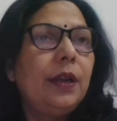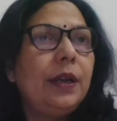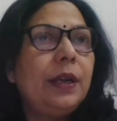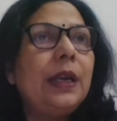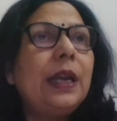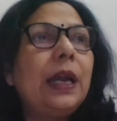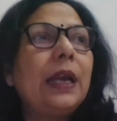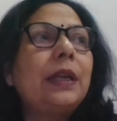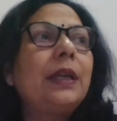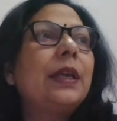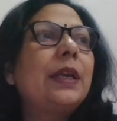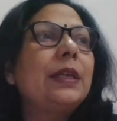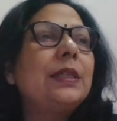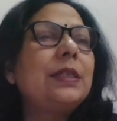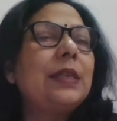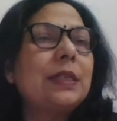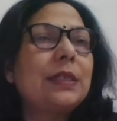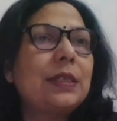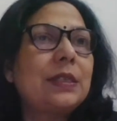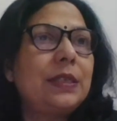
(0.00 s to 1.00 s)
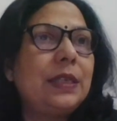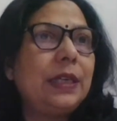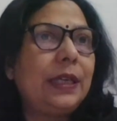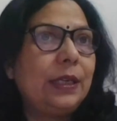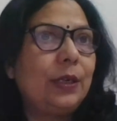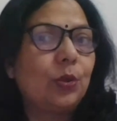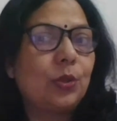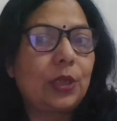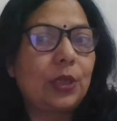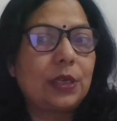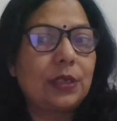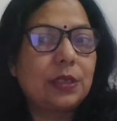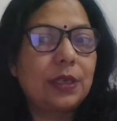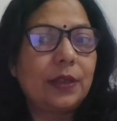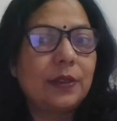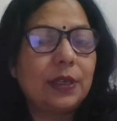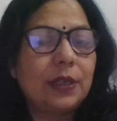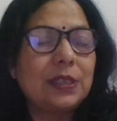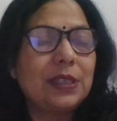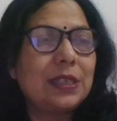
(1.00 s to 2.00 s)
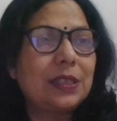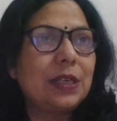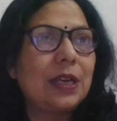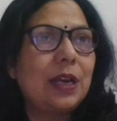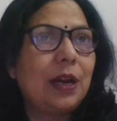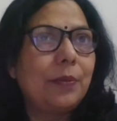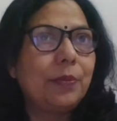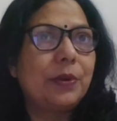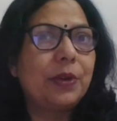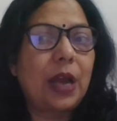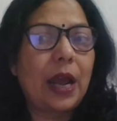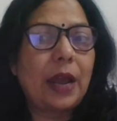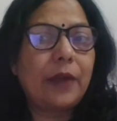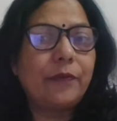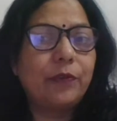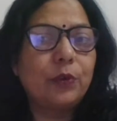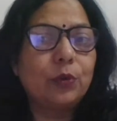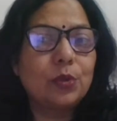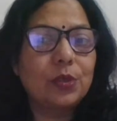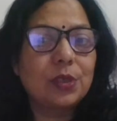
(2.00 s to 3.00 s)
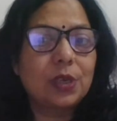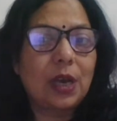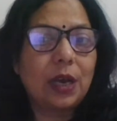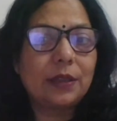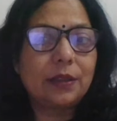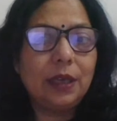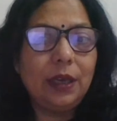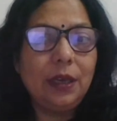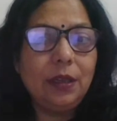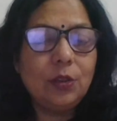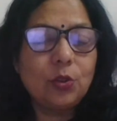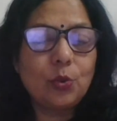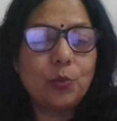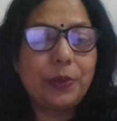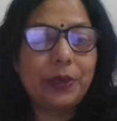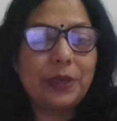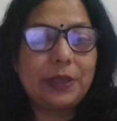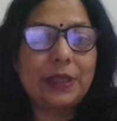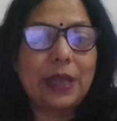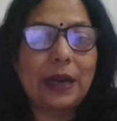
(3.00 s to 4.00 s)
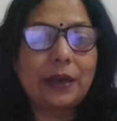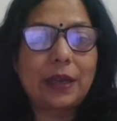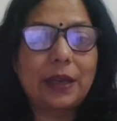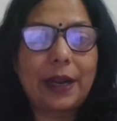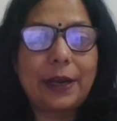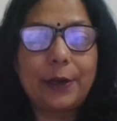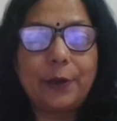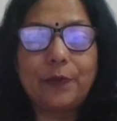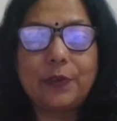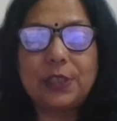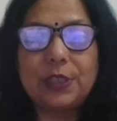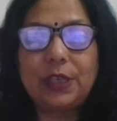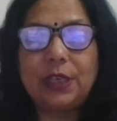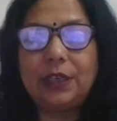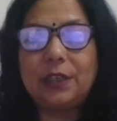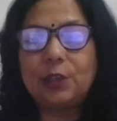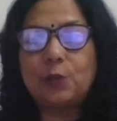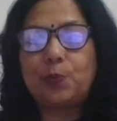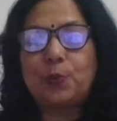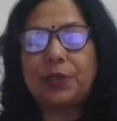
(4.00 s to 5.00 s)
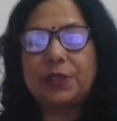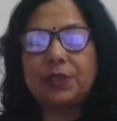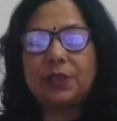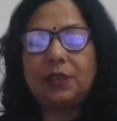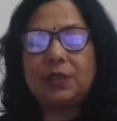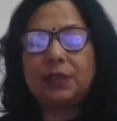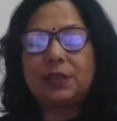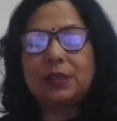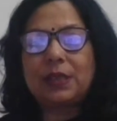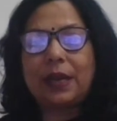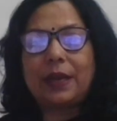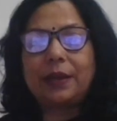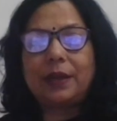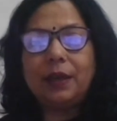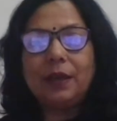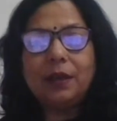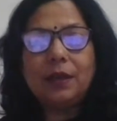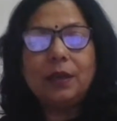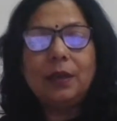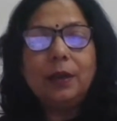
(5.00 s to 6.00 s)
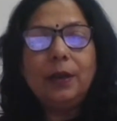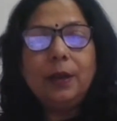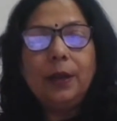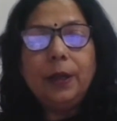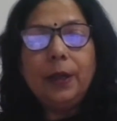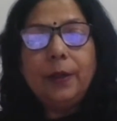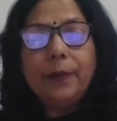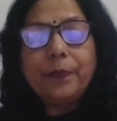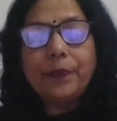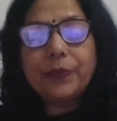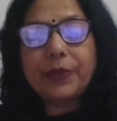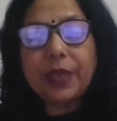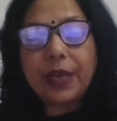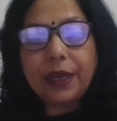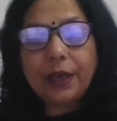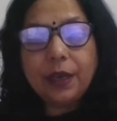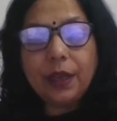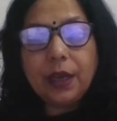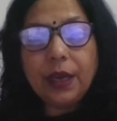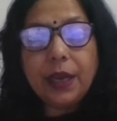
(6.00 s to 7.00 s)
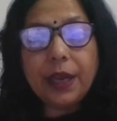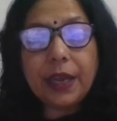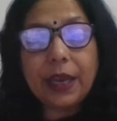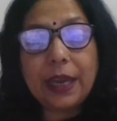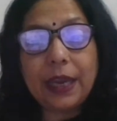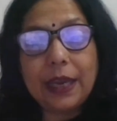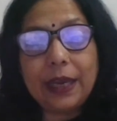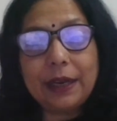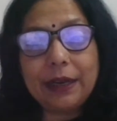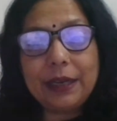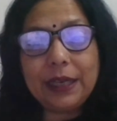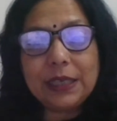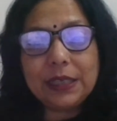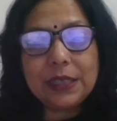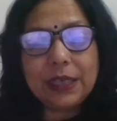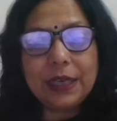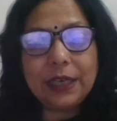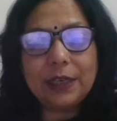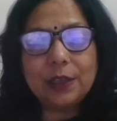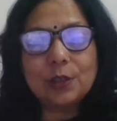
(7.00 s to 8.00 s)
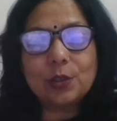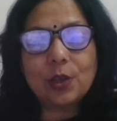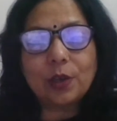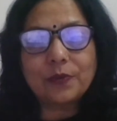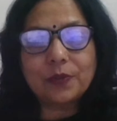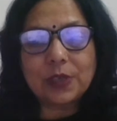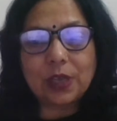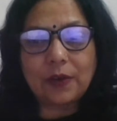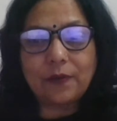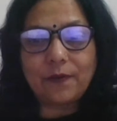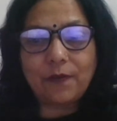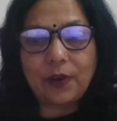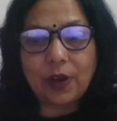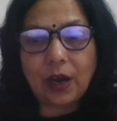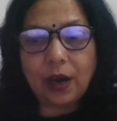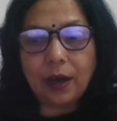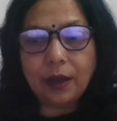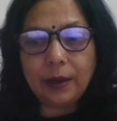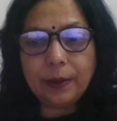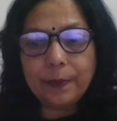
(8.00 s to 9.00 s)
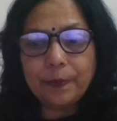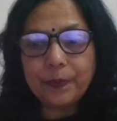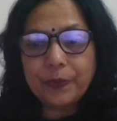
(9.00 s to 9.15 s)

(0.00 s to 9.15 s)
nut ke jaisa seed hota hai iske andar, jaise hum dry fruits khate hain, so will that kind of a seed is present inside it. Then hairy seed is of sunflower,